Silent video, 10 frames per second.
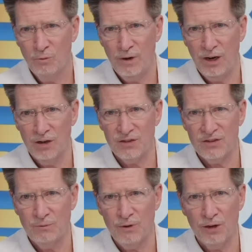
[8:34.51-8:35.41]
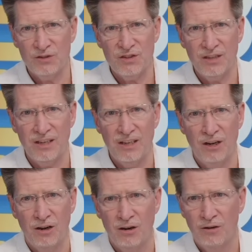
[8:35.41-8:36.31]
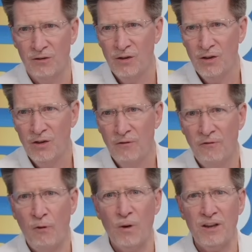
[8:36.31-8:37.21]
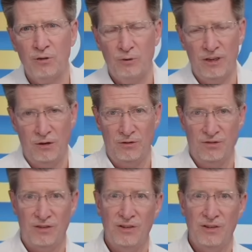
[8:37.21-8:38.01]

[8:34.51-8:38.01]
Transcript: we are we are sitting here 43 years.